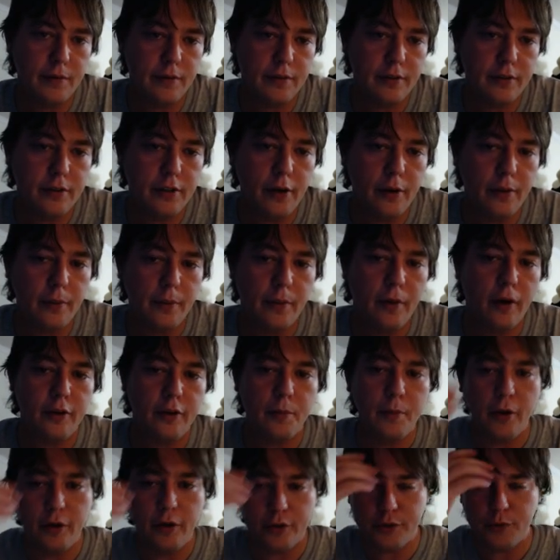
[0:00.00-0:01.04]
you know, are
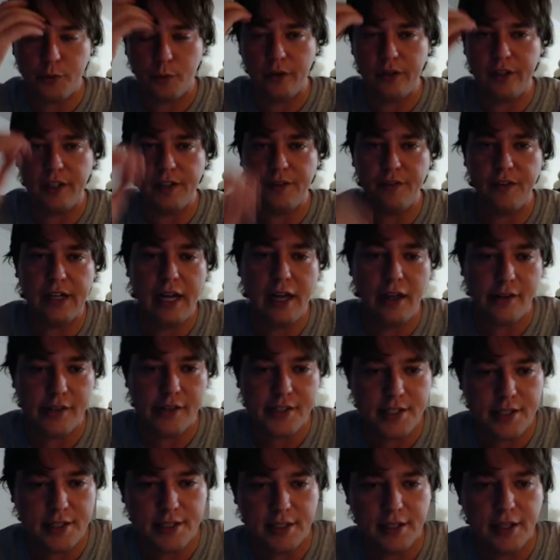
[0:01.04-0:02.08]
the most worthy of
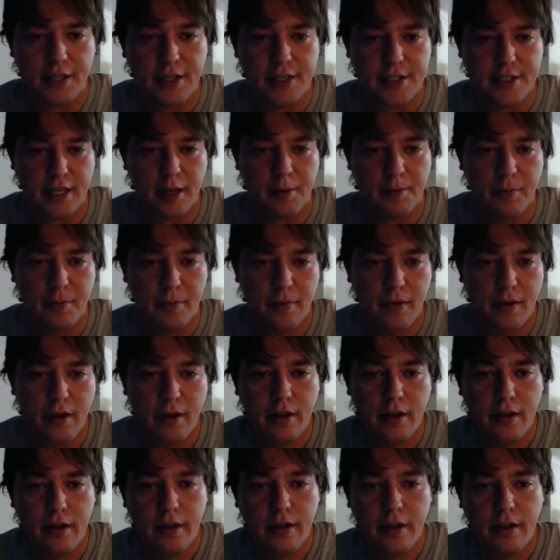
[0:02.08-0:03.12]
analysis in this game.
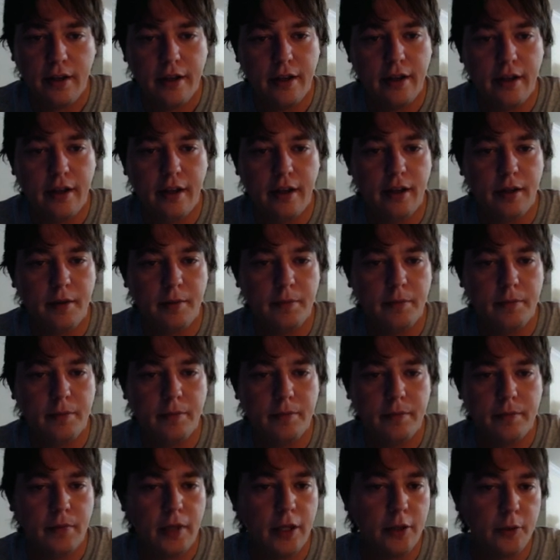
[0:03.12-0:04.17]

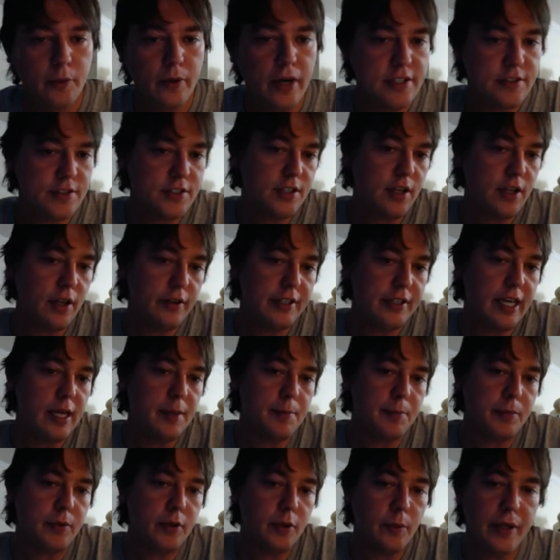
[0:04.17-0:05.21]
Otherwise, solid
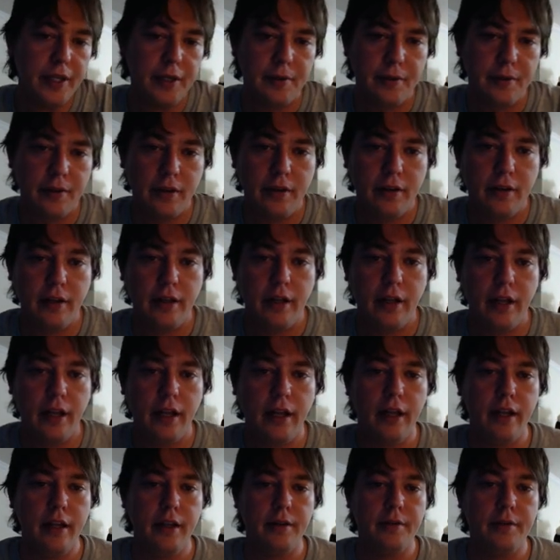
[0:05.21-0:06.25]
game, good win.
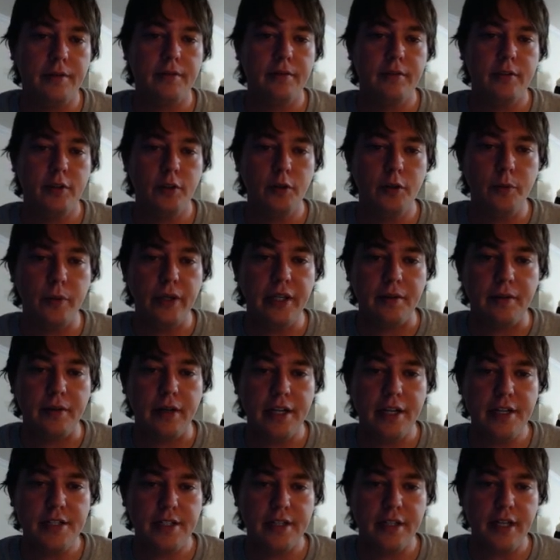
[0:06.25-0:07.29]

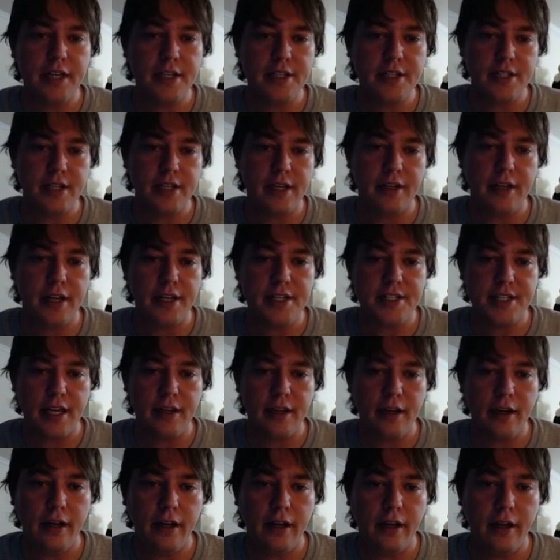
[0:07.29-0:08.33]
Nice
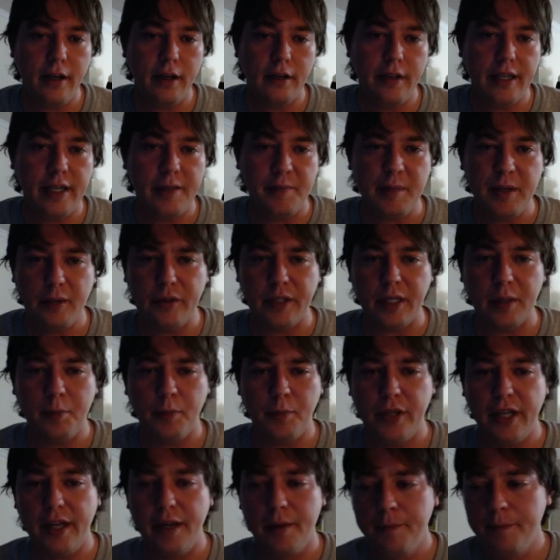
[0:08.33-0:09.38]
late middle
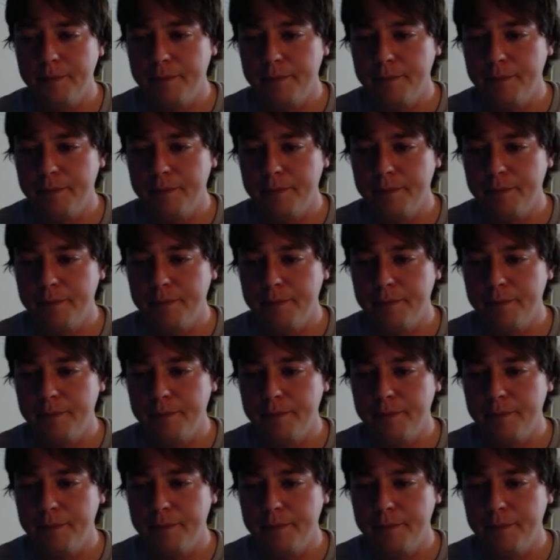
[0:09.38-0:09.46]
gameplay.